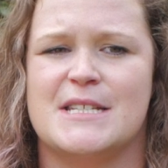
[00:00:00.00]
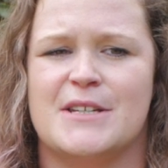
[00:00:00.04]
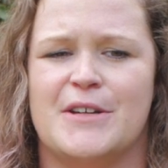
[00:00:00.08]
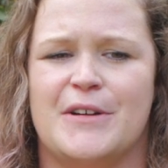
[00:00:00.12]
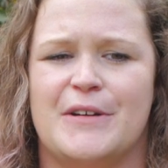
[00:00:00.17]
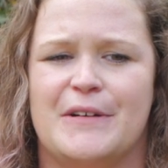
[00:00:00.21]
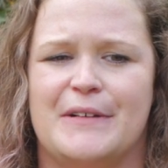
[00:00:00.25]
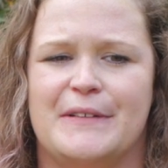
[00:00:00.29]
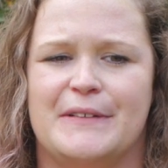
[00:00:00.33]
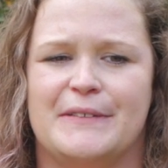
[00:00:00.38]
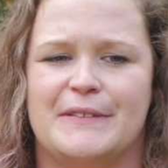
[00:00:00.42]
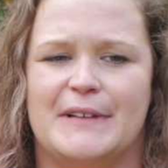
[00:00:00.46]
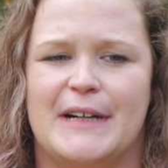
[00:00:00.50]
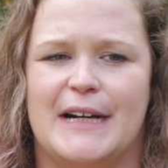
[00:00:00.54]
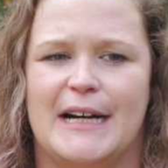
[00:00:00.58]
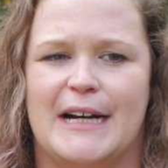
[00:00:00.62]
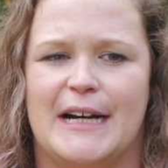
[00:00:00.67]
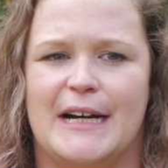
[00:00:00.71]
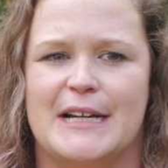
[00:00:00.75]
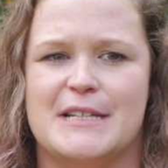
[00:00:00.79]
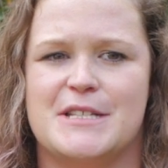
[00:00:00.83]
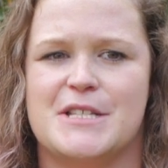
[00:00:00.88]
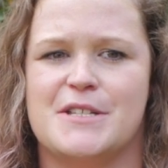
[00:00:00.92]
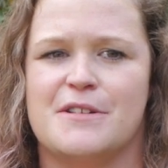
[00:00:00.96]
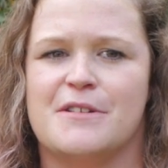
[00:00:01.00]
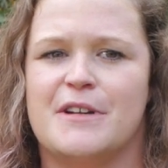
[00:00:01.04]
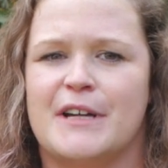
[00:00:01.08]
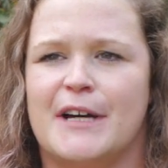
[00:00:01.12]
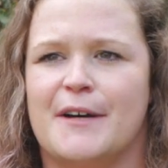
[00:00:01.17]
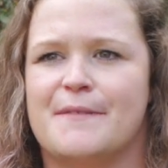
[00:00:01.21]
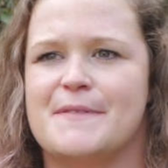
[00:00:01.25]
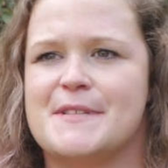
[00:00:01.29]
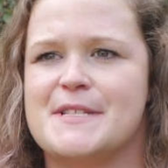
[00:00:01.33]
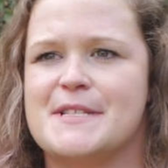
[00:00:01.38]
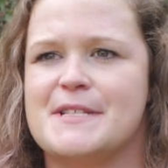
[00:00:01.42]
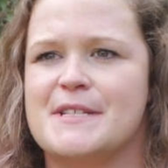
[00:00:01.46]
to 2
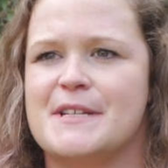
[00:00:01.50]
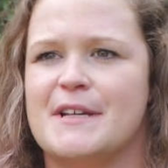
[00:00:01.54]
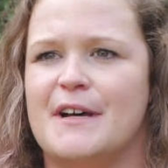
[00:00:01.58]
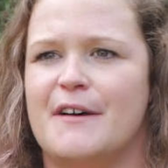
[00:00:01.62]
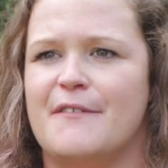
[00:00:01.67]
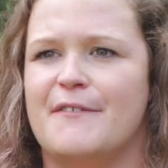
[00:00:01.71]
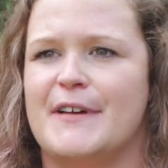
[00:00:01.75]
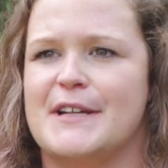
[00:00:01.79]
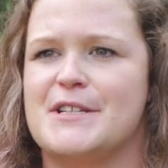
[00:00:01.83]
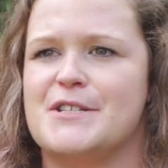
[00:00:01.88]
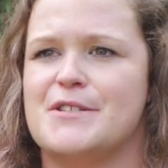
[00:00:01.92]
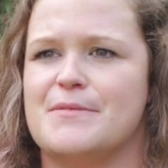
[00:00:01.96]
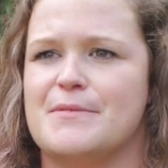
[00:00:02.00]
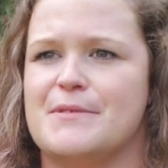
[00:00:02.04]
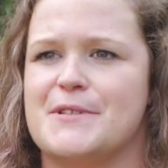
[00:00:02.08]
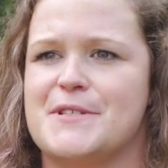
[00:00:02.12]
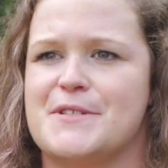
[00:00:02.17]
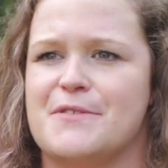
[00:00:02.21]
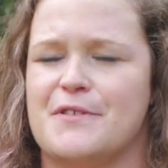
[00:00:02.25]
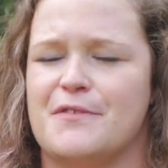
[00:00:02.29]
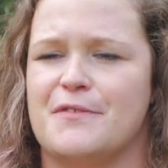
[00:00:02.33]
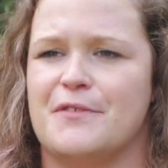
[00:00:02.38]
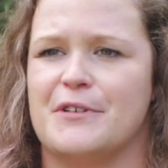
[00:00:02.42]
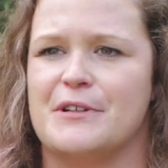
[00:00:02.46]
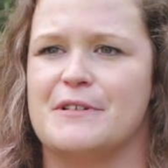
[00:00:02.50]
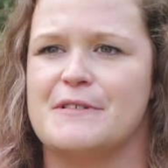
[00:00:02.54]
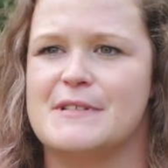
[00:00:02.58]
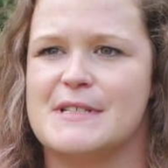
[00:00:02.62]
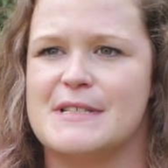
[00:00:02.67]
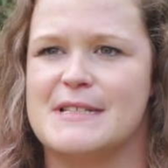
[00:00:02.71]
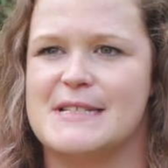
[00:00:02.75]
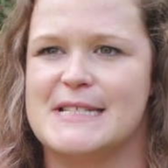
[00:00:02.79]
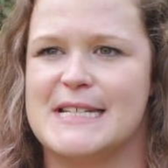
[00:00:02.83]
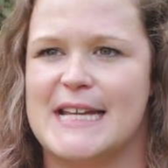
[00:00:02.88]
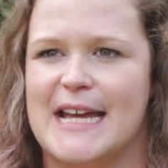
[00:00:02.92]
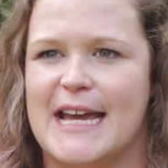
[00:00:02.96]
cups of vegetables or
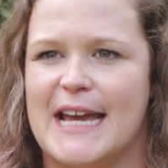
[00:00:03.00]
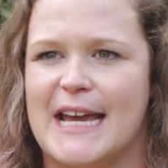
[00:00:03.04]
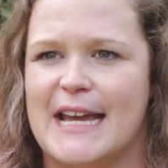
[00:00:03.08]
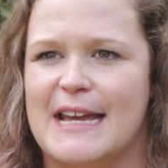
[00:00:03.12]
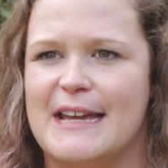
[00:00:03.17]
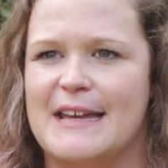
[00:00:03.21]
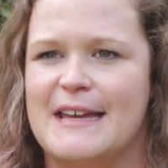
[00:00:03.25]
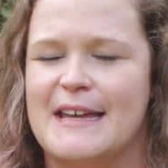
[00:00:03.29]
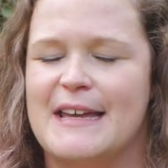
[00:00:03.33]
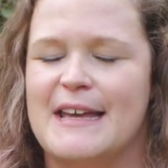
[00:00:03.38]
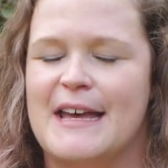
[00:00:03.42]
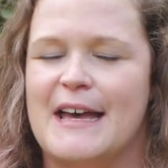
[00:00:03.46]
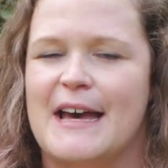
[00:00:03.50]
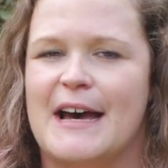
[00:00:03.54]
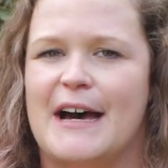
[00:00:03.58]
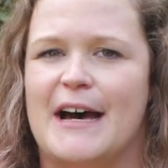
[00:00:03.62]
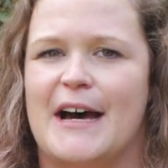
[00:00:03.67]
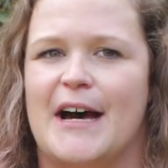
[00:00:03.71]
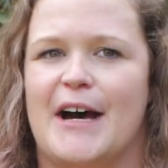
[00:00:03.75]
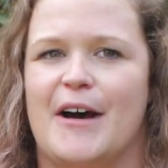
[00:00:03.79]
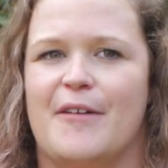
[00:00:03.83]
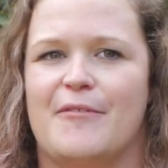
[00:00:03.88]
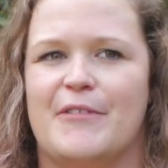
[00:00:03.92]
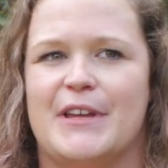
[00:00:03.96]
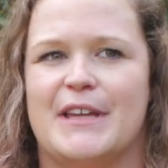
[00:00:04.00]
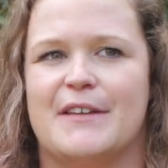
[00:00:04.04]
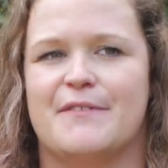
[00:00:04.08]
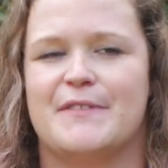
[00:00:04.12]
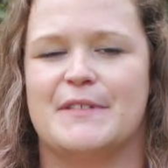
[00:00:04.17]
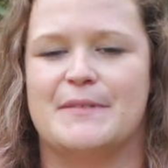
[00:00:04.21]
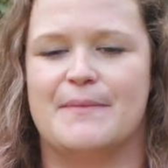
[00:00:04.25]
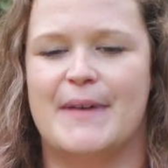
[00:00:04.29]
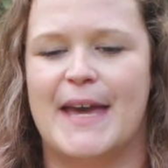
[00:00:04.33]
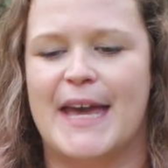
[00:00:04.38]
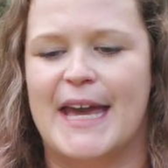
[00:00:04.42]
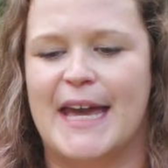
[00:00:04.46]
fruit a day. We
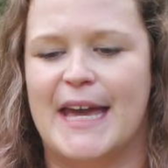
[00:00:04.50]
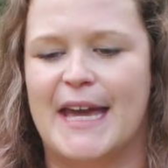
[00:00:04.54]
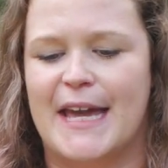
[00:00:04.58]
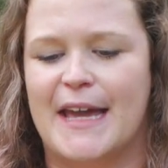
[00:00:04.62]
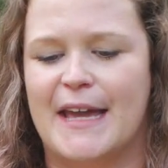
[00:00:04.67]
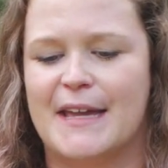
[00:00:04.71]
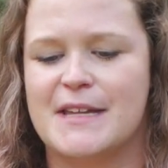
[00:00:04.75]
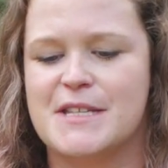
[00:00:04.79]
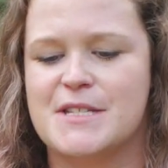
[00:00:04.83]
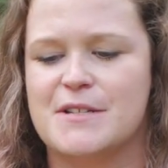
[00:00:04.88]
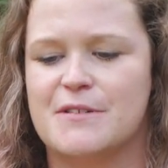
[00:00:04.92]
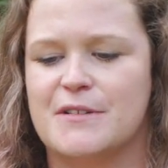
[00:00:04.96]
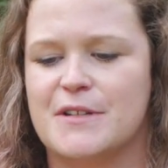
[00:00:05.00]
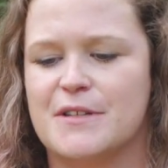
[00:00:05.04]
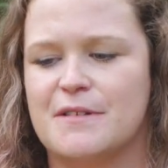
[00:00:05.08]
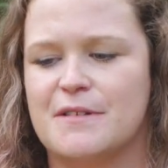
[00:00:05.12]
give them hay 2